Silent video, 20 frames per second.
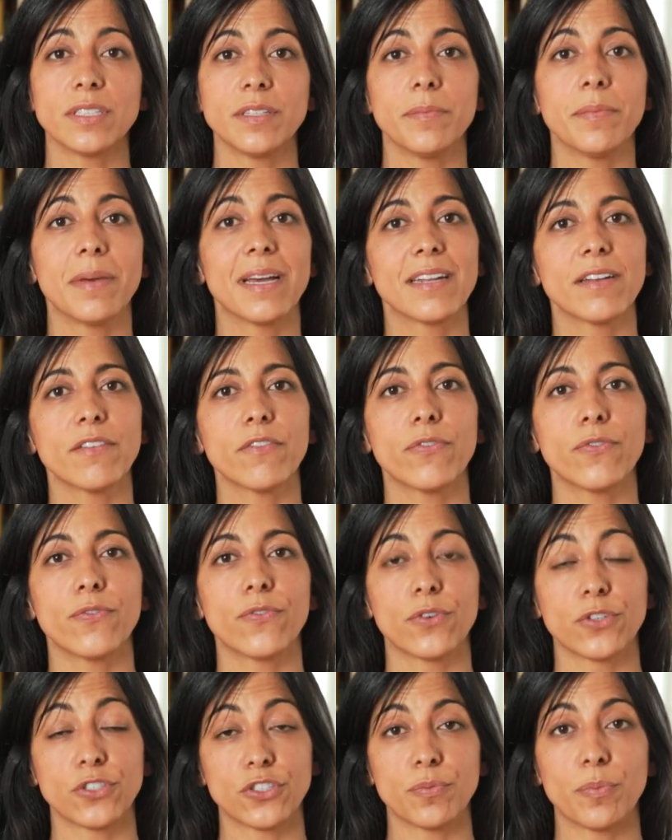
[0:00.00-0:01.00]
demand
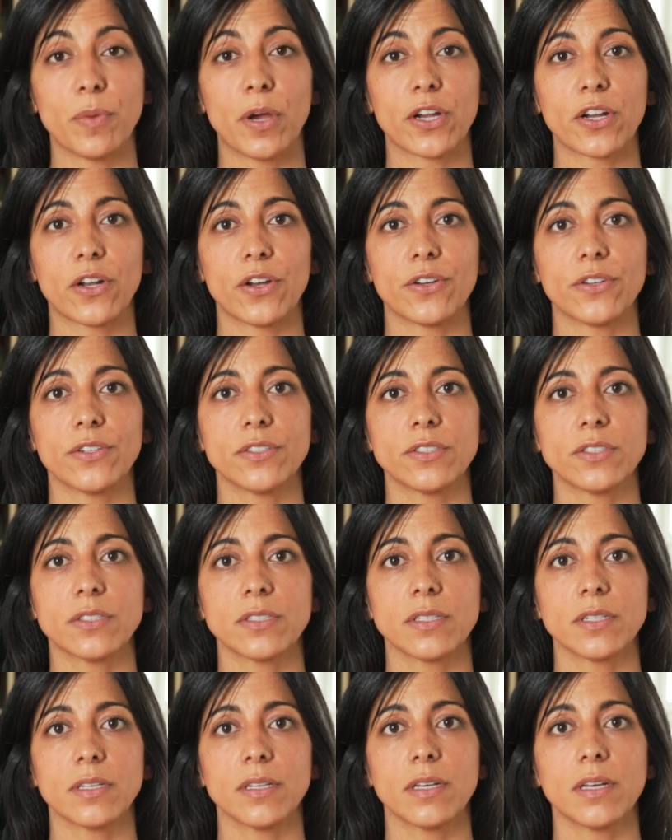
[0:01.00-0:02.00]
for
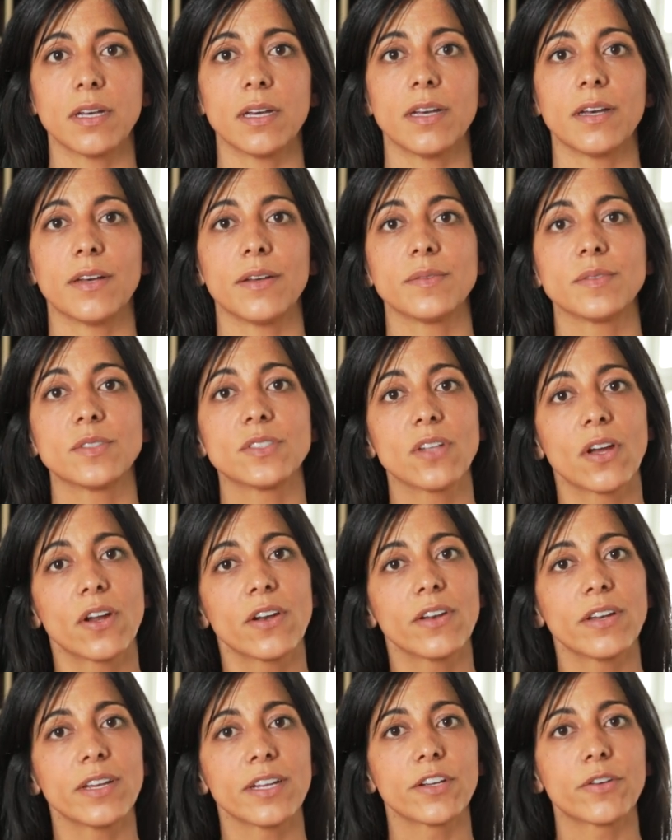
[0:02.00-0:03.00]
smugglers uh,
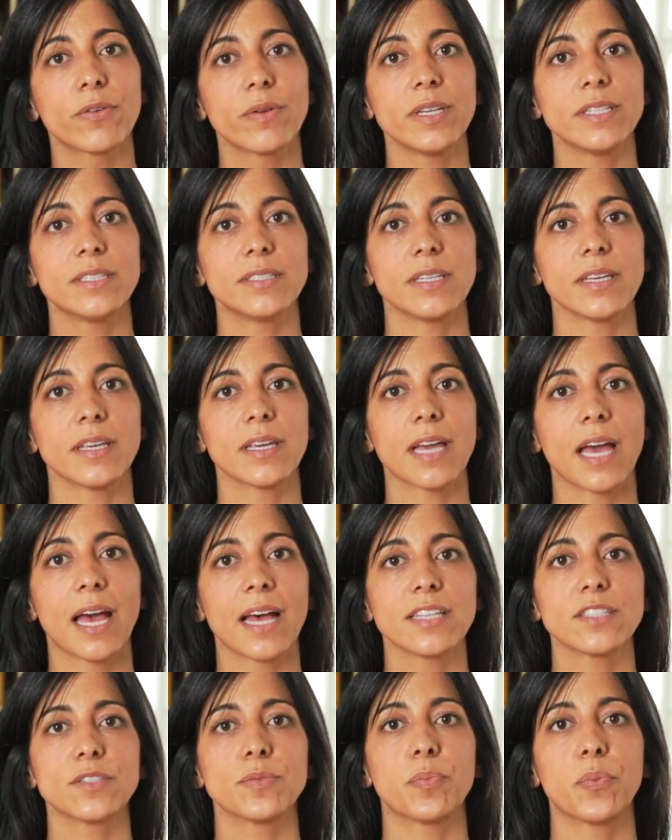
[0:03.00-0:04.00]
started increasing
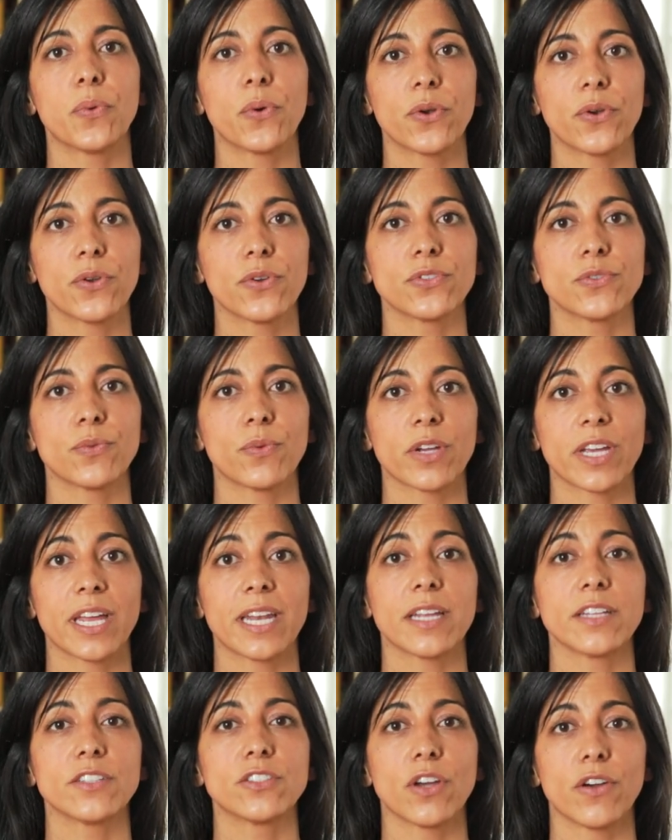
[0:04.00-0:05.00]
as borders were
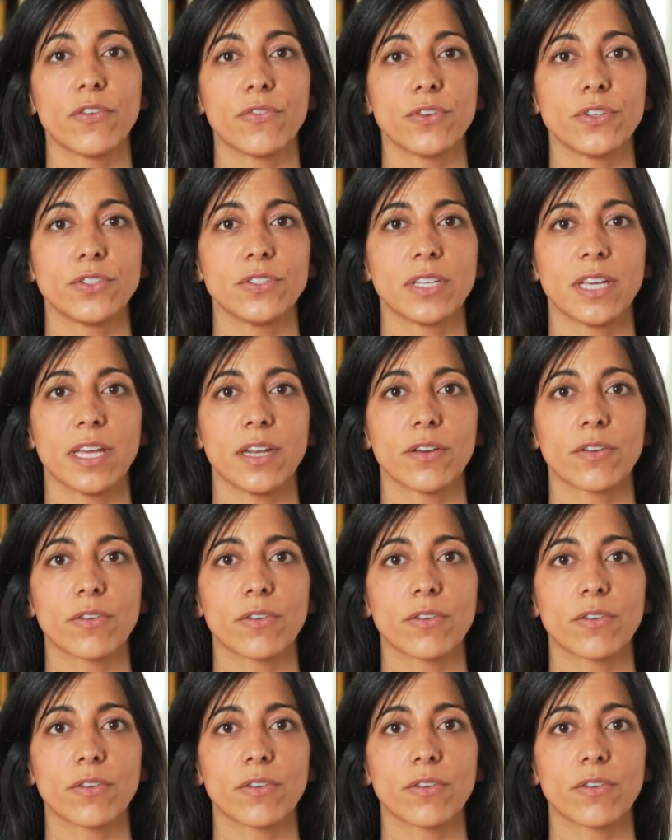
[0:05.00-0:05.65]
getting tougher to get